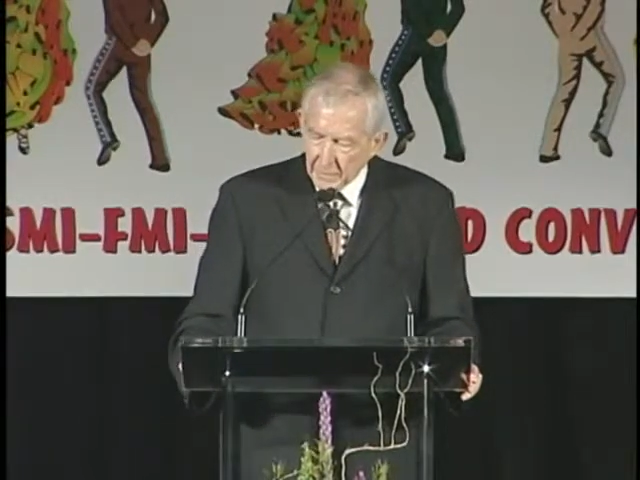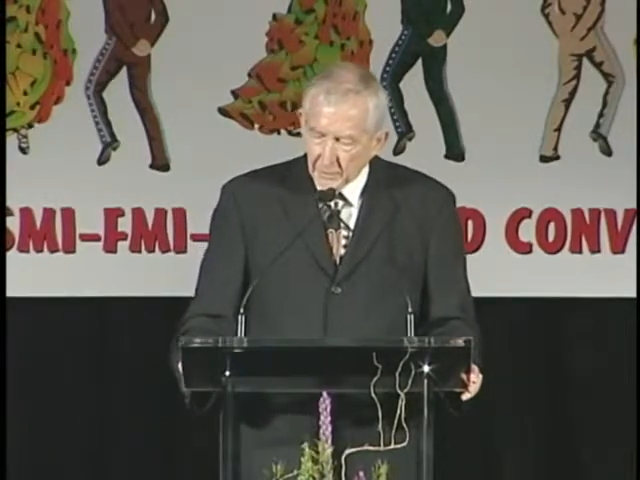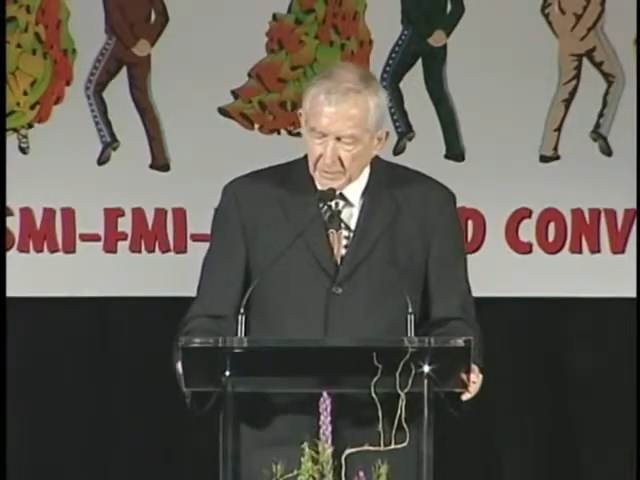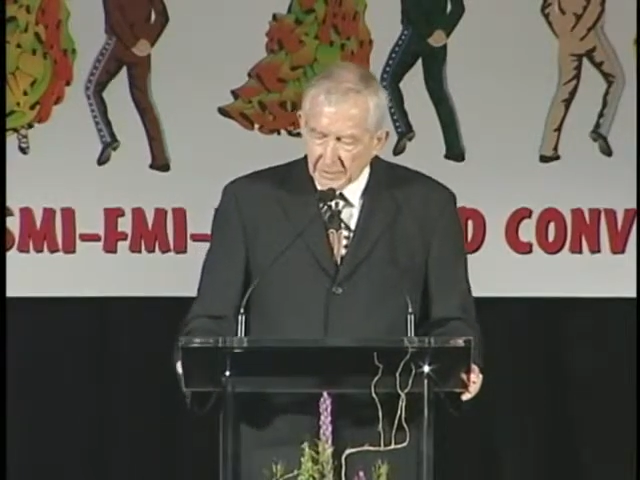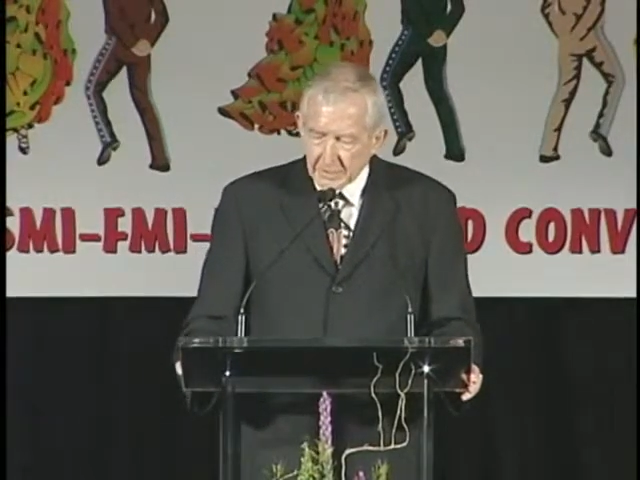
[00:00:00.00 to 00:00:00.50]

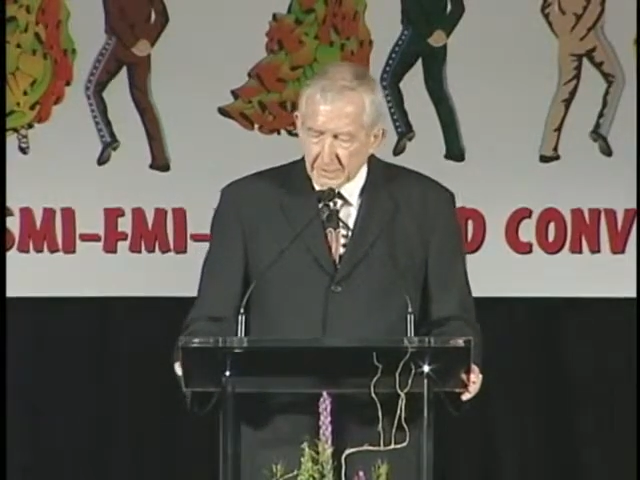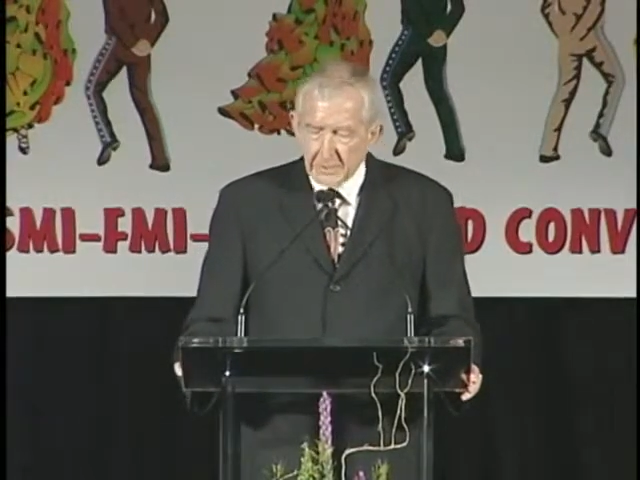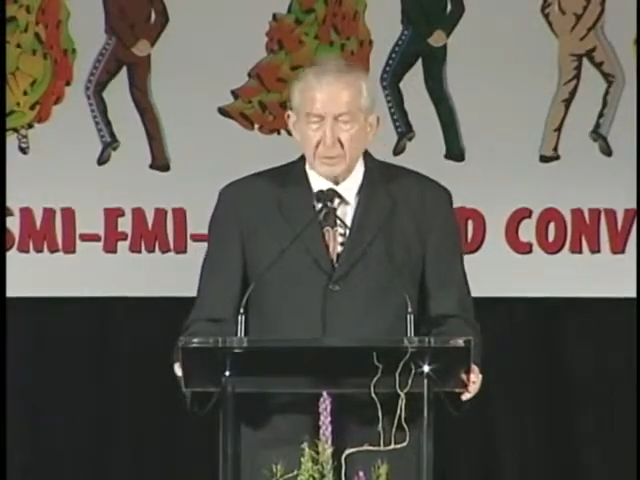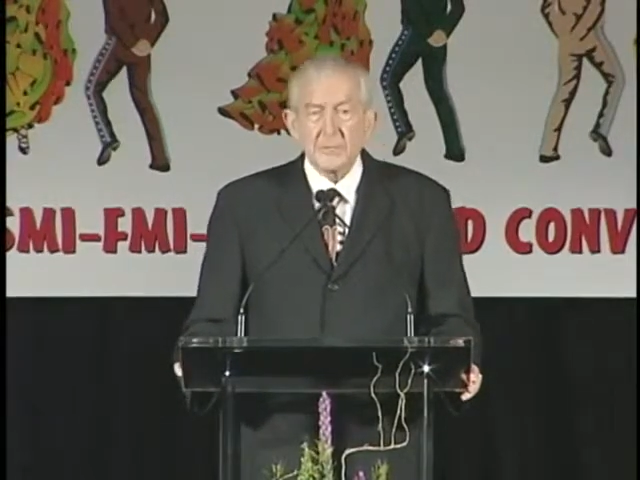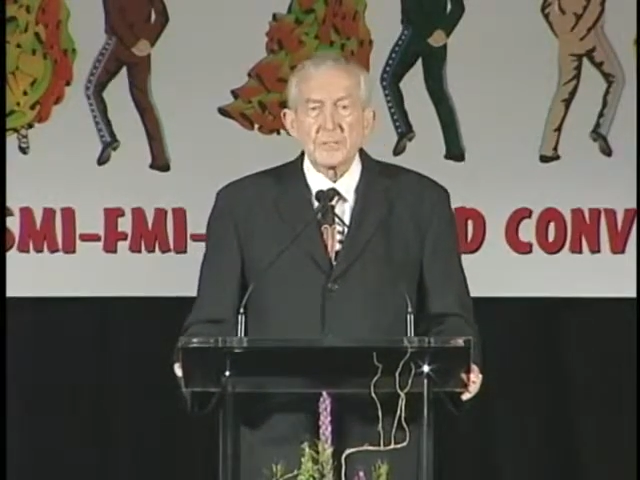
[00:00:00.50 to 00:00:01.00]
or listen
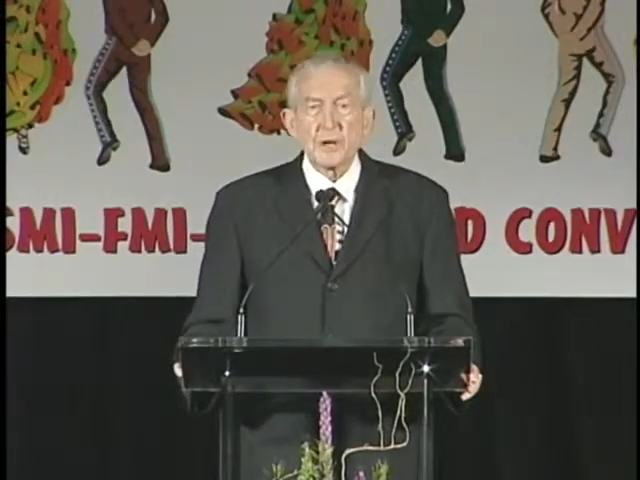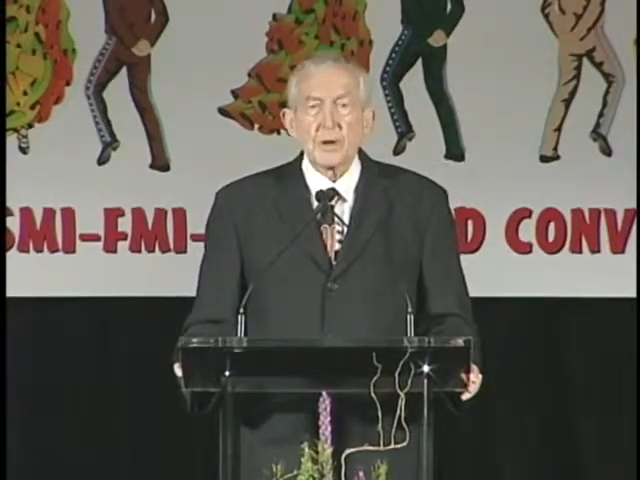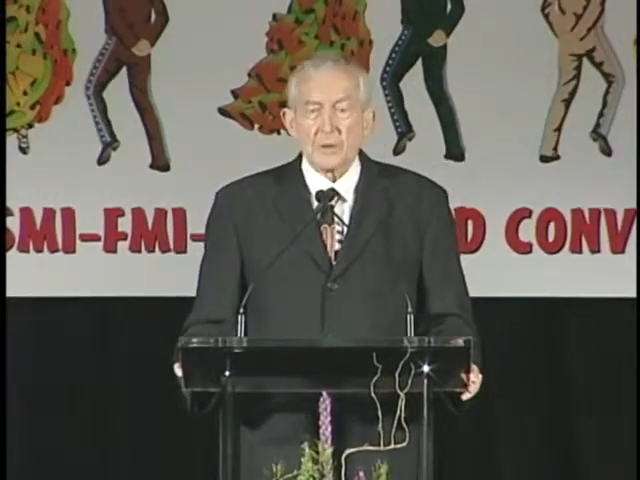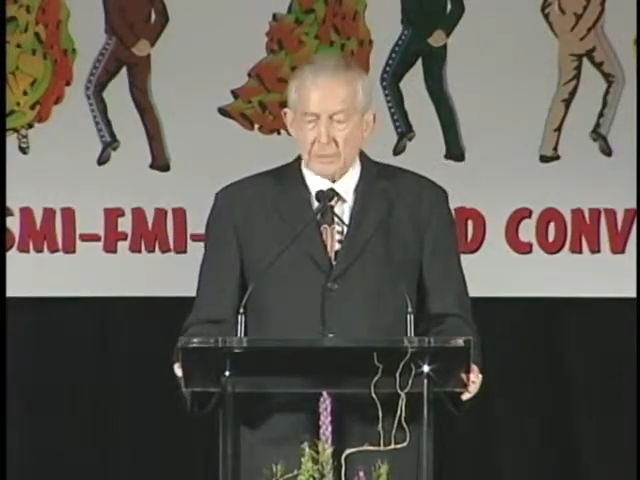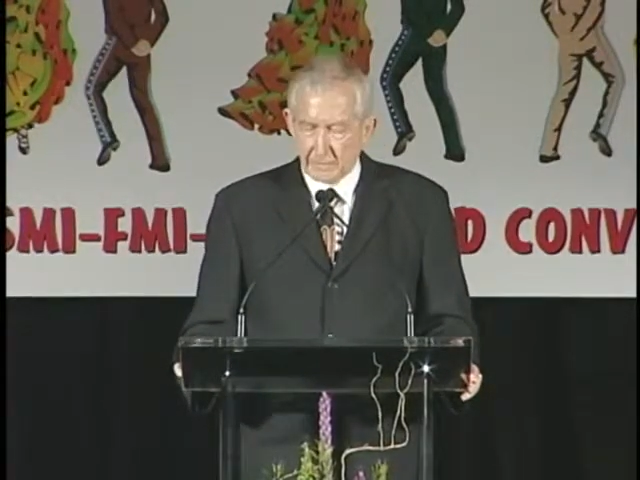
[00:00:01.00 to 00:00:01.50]
to a
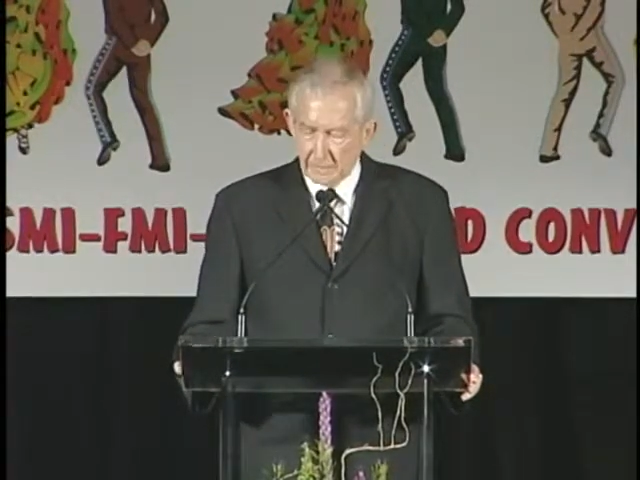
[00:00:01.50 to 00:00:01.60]
song,